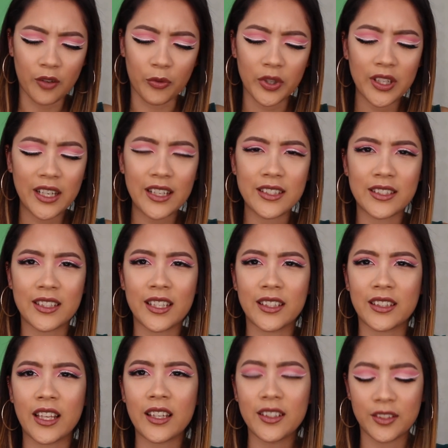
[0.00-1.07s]
What do you guys
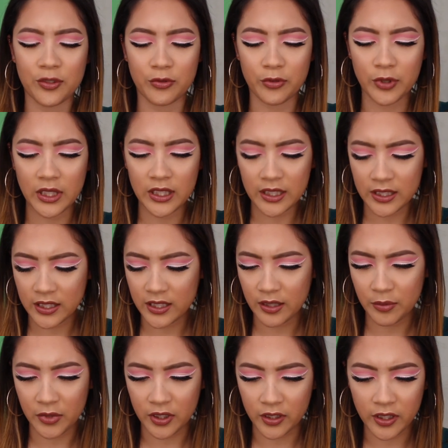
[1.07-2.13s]
think? That looks really
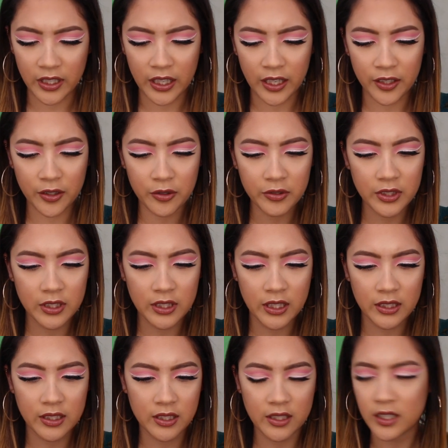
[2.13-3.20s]
similar, and I know it's
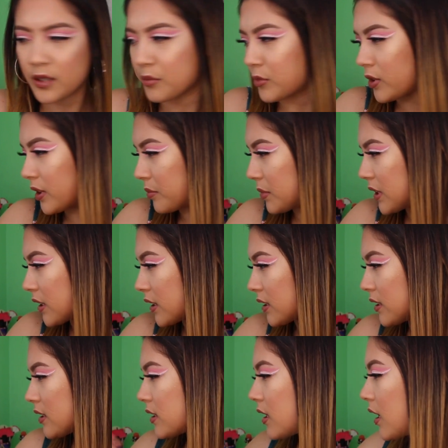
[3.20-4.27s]
not the same one
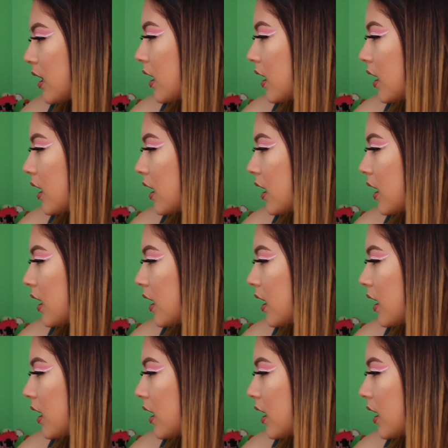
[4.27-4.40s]
because